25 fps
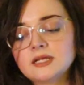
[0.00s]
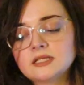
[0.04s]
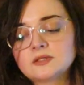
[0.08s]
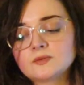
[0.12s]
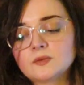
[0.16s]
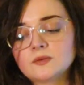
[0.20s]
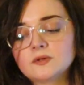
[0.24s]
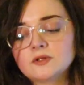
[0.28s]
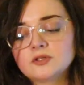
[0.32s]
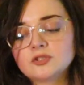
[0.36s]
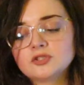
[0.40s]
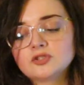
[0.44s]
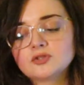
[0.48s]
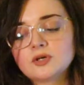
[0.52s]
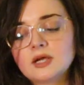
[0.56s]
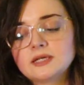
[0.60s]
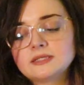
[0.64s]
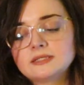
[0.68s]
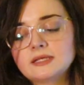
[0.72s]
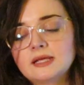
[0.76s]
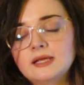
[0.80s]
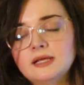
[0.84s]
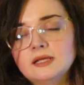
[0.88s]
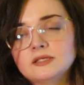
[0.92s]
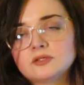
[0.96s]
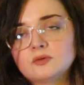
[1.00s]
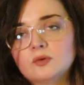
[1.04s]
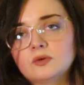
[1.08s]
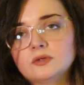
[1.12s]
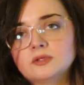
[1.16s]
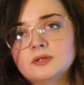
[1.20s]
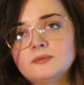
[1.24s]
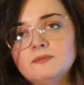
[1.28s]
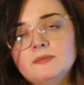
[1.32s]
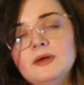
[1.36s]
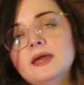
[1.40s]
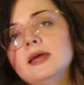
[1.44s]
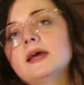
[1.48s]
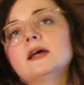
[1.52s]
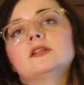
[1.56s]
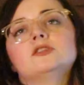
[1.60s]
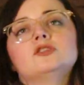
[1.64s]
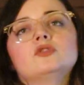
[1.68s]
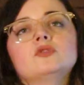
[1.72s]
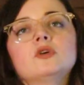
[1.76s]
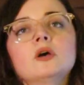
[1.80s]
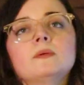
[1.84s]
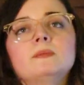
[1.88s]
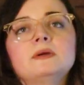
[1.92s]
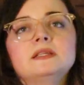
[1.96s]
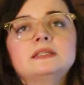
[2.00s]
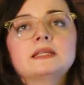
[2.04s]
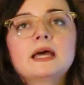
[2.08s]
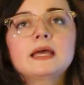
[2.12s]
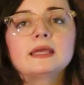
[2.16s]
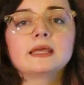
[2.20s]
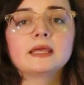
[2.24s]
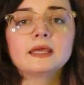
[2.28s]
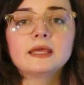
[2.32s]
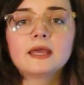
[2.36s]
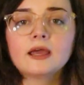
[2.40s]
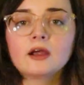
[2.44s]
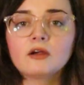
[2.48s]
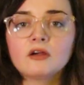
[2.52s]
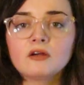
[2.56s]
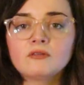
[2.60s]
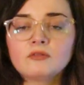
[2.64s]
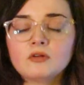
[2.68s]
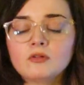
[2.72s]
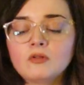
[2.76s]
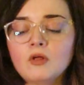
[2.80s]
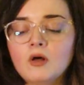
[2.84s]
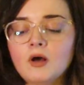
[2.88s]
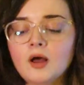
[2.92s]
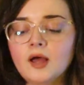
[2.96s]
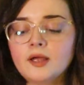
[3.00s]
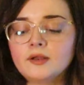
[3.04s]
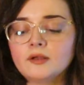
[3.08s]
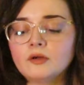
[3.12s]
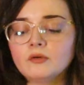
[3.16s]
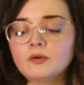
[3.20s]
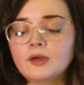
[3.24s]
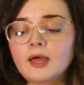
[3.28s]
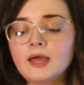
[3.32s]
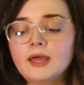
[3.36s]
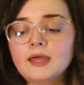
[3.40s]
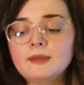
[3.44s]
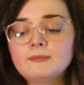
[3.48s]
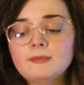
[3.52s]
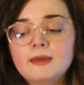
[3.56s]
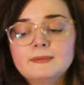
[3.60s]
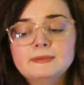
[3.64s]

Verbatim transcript: That's where the stress is, or demands. You could be taking care of a lot, okay?